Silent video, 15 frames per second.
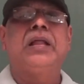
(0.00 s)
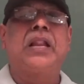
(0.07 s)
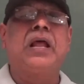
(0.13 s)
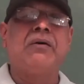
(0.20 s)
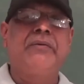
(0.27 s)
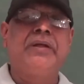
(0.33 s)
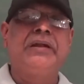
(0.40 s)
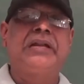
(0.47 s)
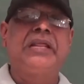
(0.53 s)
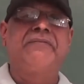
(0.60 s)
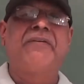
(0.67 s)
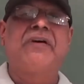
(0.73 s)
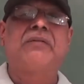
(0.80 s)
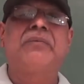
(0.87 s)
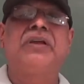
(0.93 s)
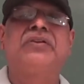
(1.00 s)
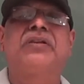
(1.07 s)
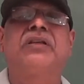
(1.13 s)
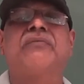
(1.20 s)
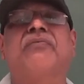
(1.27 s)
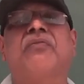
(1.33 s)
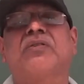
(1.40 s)
Now, when
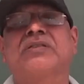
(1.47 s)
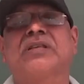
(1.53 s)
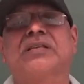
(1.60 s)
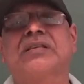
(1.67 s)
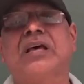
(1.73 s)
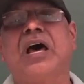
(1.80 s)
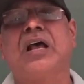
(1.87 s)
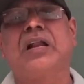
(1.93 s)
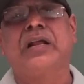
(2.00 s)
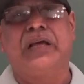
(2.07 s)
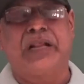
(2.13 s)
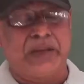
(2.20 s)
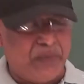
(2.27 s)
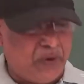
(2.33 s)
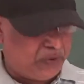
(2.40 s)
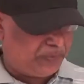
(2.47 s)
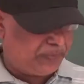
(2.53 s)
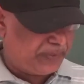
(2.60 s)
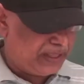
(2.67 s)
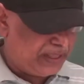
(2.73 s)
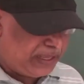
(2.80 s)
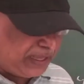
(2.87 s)
deformation forces are
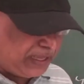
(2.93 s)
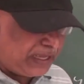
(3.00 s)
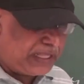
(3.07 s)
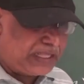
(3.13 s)
removed,